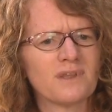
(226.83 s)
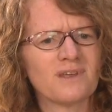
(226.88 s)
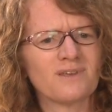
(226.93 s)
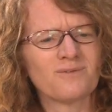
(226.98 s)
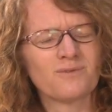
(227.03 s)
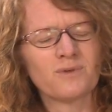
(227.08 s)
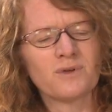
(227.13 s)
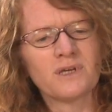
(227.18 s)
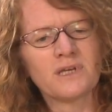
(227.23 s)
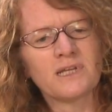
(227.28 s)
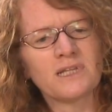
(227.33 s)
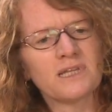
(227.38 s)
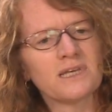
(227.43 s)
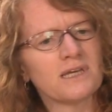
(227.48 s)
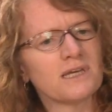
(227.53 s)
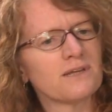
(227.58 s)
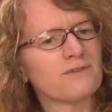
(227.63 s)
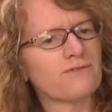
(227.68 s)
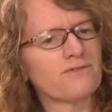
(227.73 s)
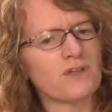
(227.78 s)

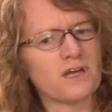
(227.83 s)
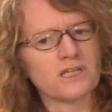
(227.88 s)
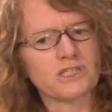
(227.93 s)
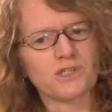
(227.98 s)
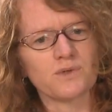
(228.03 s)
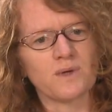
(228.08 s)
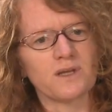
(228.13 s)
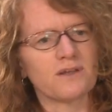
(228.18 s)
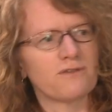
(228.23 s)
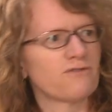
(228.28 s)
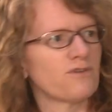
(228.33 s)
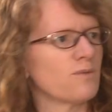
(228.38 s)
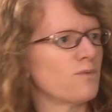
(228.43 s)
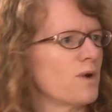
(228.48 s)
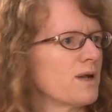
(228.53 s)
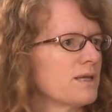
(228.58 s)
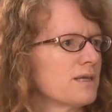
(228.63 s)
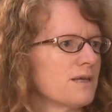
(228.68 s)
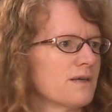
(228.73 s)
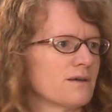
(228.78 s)
Really, it fluctuated from
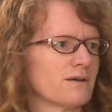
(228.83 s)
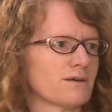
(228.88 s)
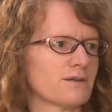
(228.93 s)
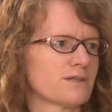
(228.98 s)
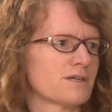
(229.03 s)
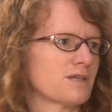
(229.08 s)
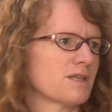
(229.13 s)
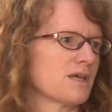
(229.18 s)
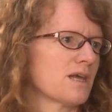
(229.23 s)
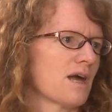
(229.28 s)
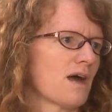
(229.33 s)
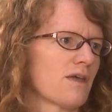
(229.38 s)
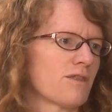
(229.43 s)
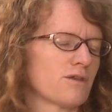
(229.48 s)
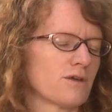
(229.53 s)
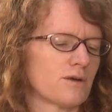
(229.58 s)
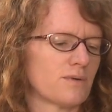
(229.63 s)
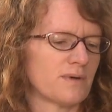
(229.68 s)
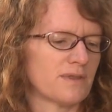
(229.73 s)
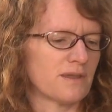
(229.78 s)
one year to the
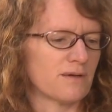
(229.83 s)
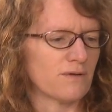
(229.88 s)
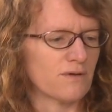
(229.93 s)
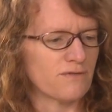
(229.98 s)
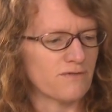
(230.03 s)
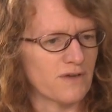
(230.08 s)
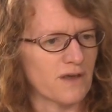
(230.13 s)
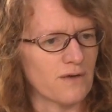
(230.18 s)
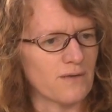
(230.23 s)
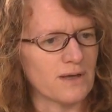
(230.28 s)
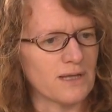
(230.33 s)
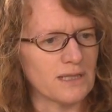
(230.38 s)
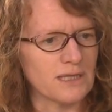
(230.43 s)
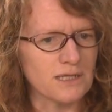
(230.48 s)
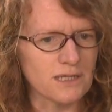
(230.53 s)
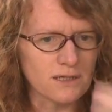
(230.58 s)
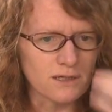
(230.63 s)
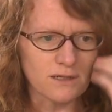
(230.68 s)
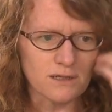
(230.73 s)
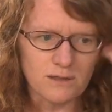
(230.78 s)
other. When they were very
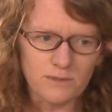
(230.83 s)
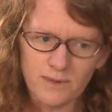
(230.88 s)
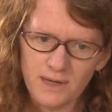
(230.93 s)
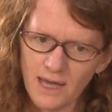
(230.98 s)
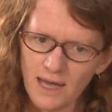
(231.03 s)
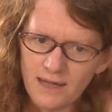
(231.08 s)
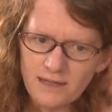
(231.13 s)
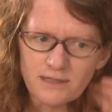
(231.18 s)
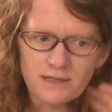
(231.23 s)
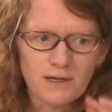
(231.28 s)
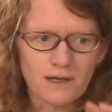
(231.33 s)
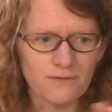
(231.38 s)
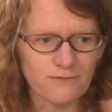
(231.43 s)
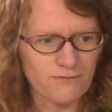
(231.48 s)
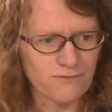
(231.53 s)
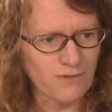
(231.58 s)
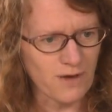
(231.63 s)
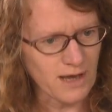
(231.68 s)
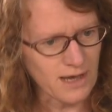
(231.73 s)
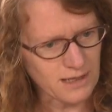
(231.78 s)
little,
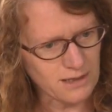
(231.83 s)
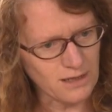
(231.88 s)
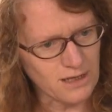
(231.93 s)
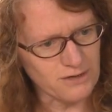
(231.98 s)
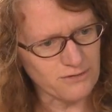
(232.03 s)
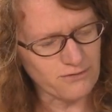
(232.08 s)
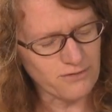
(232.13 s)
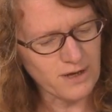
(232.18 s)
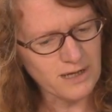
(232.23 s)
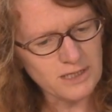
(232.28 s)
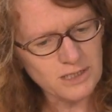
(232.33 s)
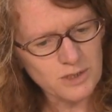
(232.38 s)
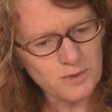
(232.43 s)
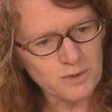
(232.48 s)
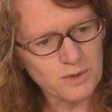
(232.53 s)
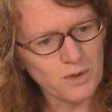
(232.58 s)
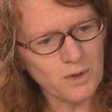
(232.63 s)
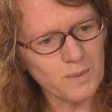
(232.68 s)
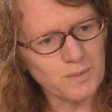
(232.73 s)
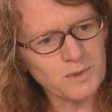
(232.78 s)
I had a lot of friends who
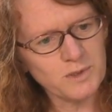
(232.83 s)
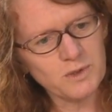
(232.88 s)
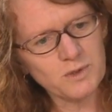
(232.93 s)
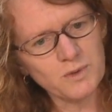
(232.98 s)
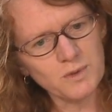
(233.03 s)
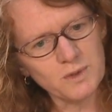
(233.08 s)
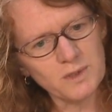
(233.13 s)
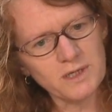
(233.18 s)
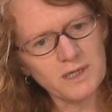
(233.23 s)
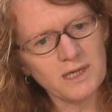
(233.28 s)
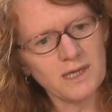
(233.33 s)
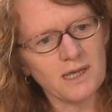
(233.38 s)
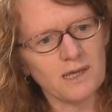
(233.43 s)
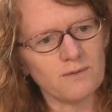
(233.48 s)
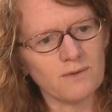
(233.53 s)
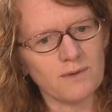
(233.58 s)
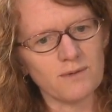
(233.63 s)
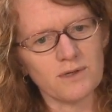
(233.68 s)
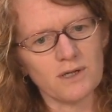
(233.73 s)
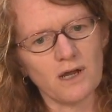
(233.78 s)
were homeschooling,
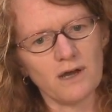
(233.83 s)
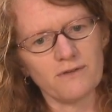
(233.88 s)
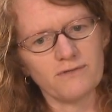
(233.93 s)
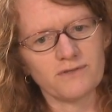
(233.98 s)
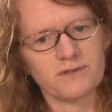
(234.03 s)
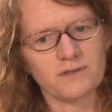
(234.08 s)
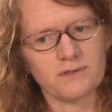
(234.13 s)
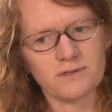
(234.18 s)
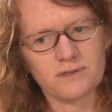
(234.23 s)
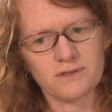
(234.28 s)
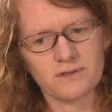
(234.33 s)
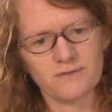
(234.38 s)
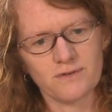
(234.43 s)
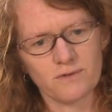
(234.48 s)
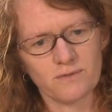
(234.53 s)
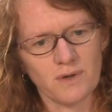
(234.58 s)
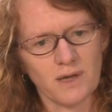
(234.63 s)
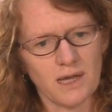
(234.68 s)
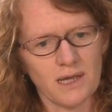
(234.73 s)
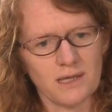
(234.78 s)
and we would often sort of
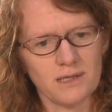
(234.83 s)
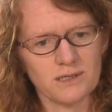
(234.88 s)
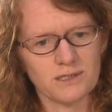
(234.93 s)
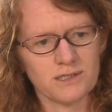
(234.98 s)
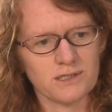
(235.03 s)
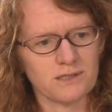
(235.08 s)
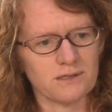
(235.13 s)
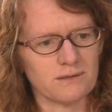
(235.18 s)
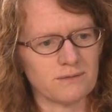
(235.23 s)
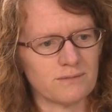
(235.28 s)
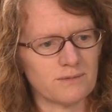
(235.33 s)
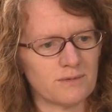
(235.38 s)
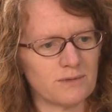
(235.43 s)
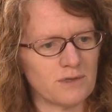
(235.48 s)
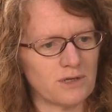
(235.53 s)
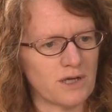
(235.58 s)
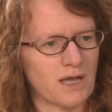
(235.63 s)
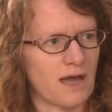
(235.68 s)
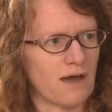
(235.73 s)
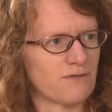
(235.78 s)
arrange to
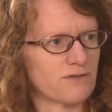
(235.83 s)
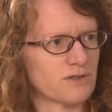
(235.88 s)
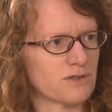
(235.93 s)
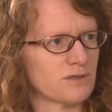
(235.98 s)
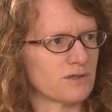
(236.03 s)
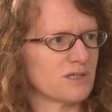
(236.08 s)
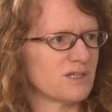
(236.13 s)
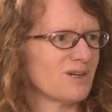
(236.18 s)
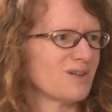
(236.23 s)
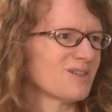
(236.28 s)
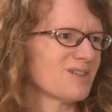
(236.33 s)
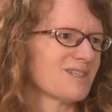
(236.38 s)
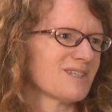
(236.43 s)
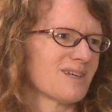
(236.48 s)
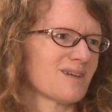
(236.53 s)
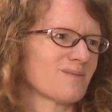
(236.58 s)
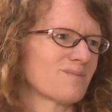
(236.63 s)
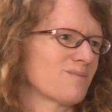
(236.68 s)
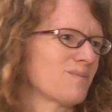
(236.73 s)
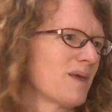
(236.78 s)
look after, just
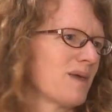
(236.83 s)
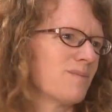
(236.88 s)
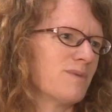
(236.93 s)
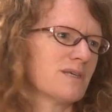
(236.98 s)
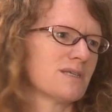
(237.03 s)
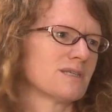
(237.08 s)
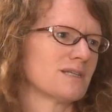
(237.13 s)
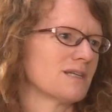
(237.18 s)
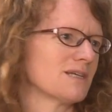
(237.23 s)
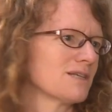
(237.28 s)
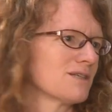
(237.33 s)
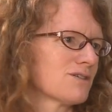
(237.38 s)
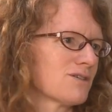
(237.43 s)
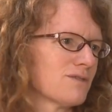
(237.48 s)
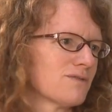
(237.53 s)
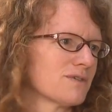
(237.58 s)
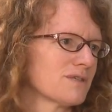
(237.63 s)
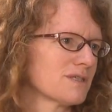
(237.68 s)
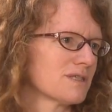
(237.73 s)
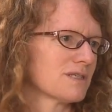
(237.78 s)
like babysitting
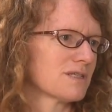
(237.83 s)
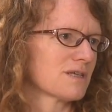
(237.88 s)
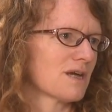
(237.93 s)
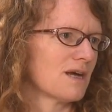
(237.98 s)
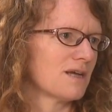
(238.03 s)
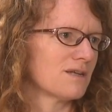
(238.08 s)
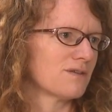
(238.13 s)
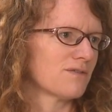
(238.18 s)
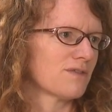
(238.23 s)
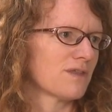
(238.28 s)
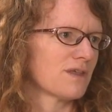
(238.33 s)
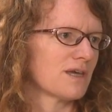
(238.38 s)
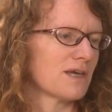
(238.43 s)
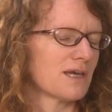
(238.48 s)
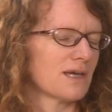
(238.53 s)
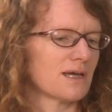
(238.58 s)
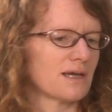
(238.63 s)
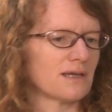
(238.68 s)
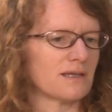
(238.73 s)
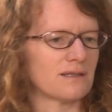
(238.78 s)
services kind of
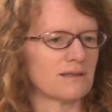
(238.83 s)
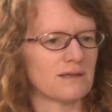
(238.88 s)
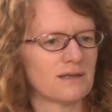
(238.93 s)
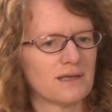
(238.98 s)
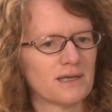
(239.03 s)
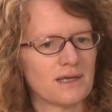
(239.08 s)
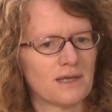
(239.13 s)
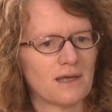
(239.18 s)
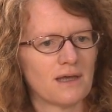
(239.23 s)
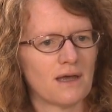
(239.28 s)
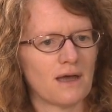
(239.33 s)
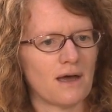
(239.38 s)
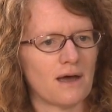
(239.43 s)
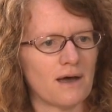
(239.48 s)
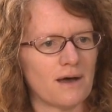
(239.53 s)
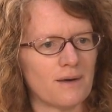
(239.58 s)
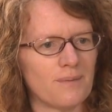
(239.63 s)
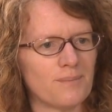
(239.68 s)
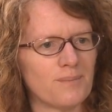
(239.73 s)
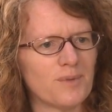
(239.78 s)
thing.
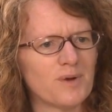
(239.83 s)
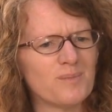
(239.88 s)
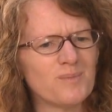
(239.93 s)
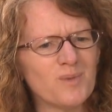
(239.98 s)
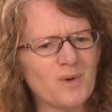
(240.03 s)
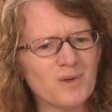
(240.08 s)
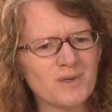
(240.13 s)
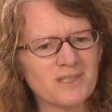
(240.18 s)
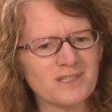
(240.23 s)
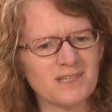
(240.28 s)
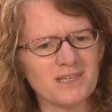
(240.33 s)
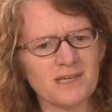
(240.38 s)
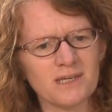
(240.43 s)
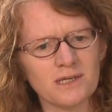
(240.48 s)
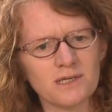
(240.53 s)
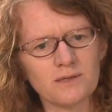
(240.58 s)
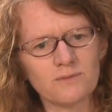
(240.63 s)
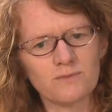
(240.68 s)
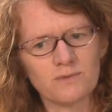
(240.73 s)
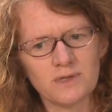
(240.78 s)
And but
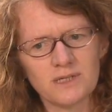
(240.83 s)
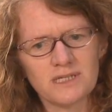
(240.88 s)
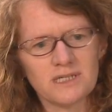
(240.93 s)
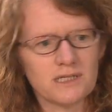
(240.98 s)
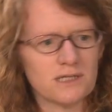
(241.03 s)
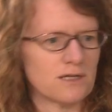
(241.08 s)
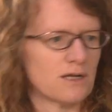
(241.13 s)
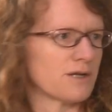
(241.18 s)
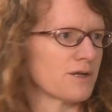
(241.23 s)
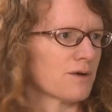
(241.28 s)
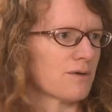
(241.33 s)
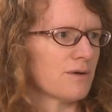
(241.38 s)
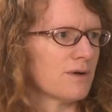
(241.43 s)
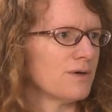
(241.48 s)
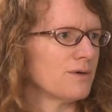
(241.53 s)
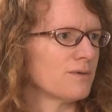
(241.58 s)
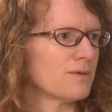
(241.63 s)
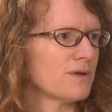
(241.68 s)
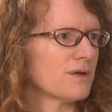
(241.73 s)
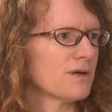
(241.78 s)
mostly we did it on our
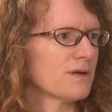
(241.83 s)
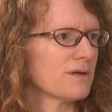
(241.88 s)
own.